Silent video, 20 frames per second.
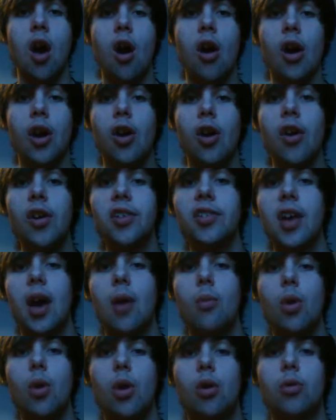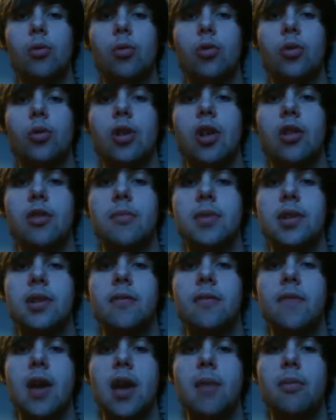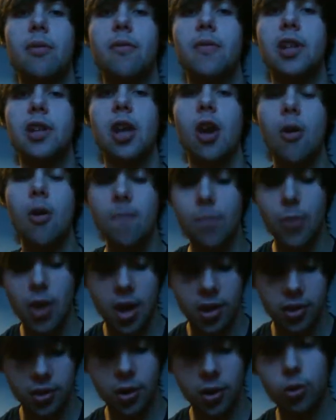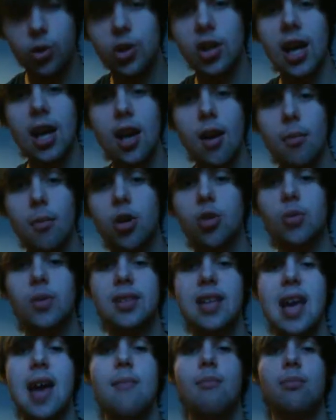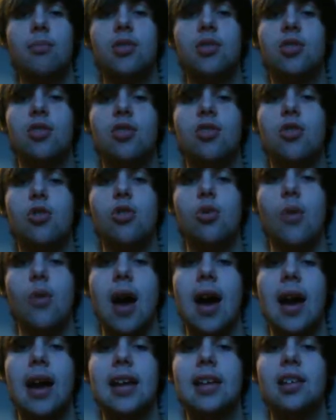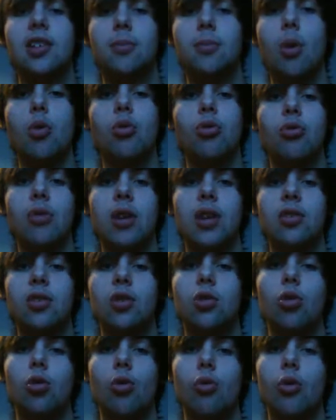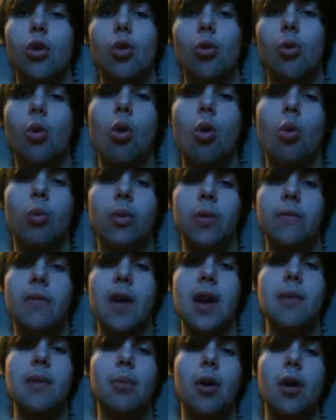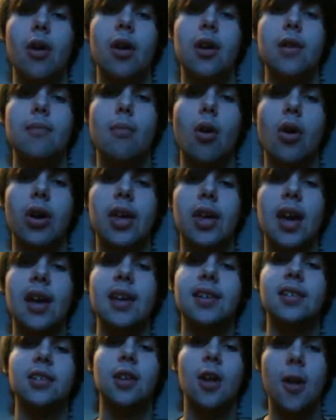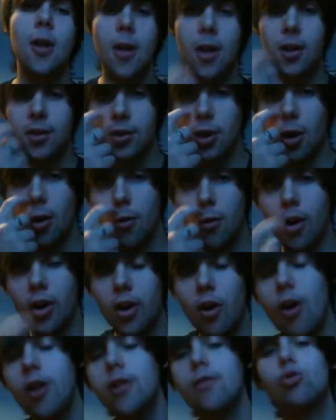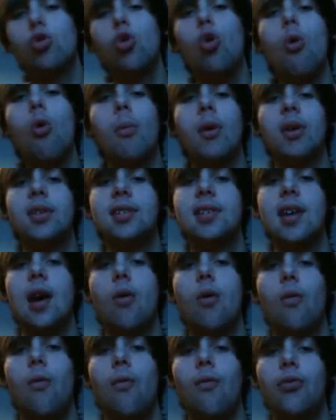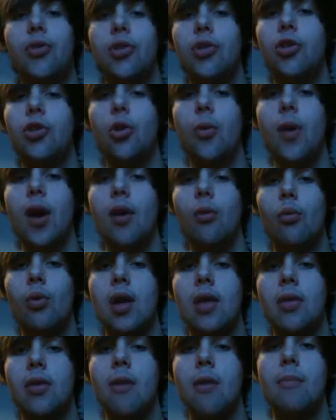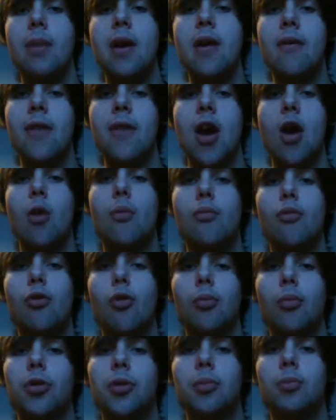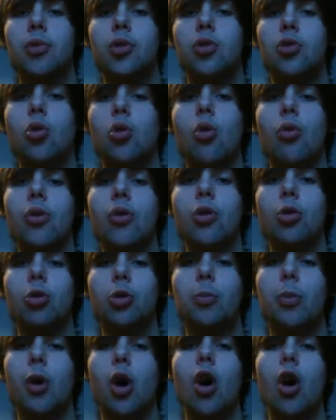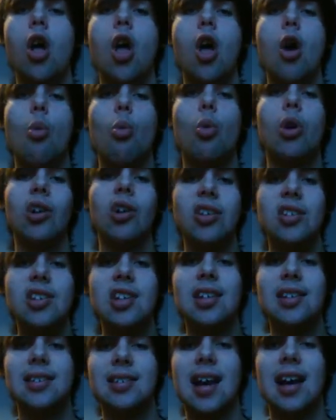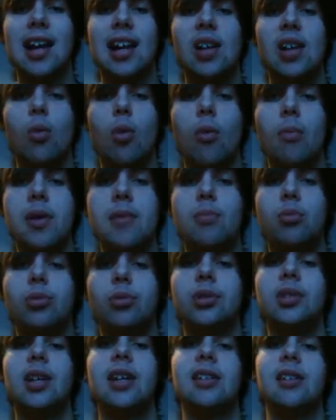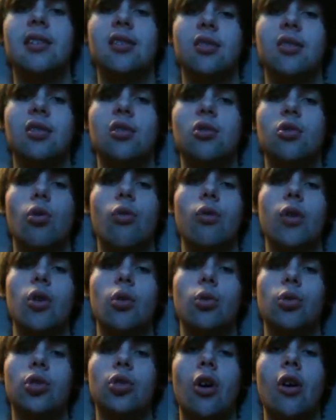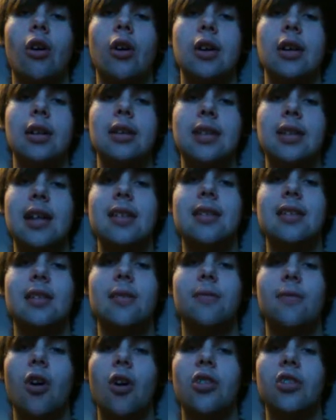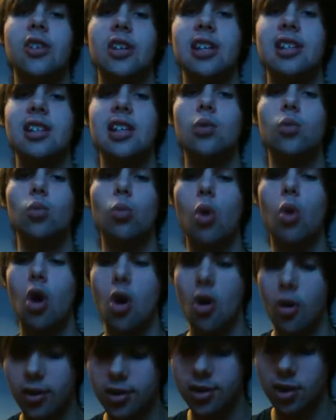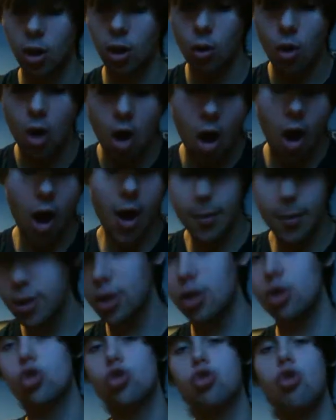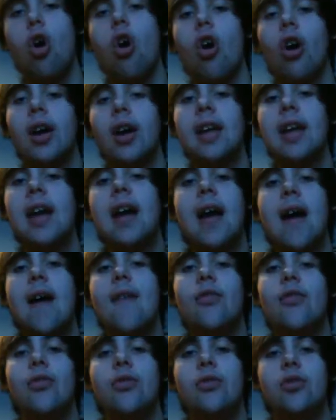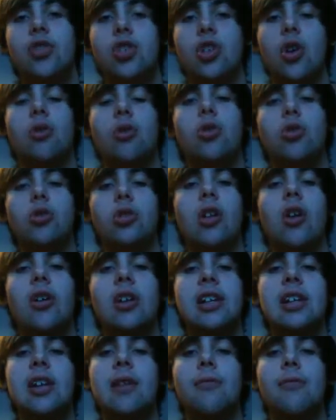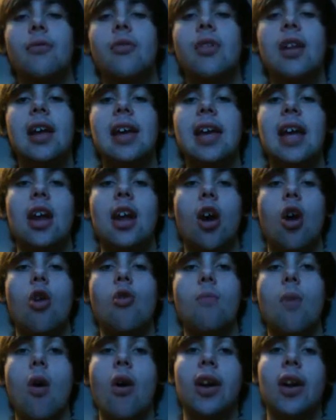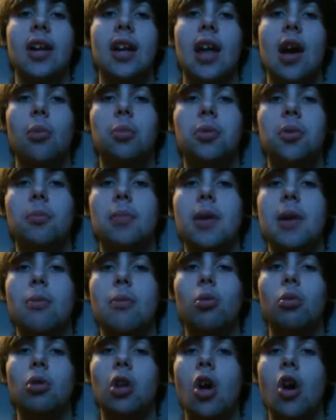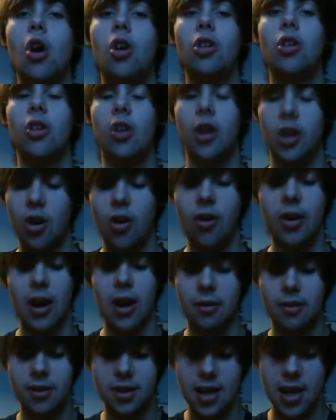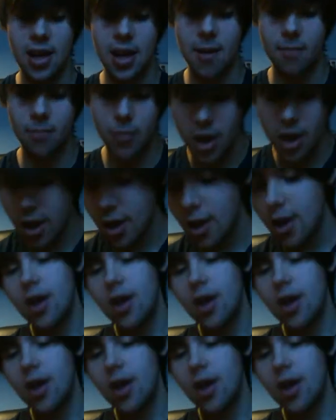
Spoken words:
Hi guys, and welcome to another Mr. Vapour video. So today I'm going to attempt to do a smoke ring tutorial, or with vapour in my case. So I kind of taught myself to do it with a bit of help from some tutorials, but when I did exactly what people said in the tutorials, I tended to find that it didn't work. So I'm going to try and show you slightly differently and hope that I can help some people learn. I can't guarantee it.